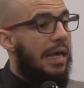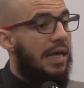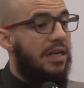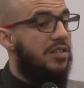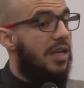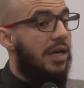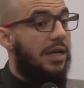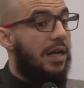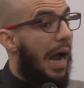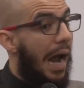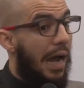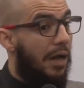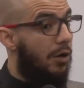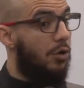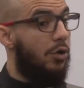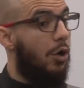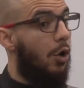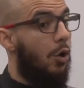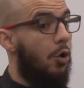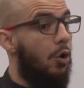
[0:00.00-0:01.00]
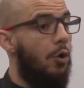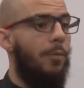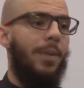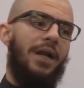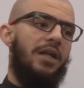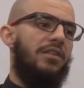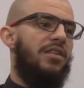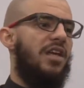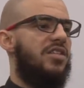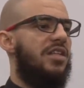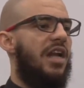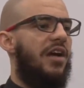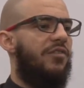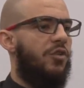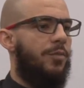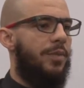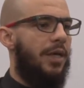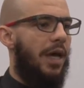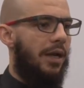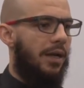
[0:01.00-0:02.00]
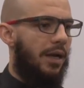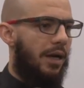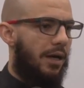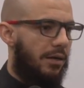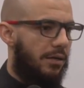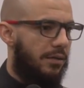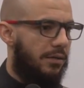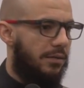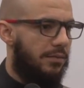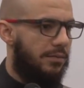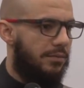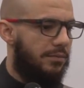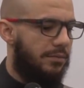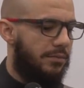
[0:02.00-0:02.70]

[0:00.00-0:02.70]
He said, I don't know who, but it doesn't have to be Allah.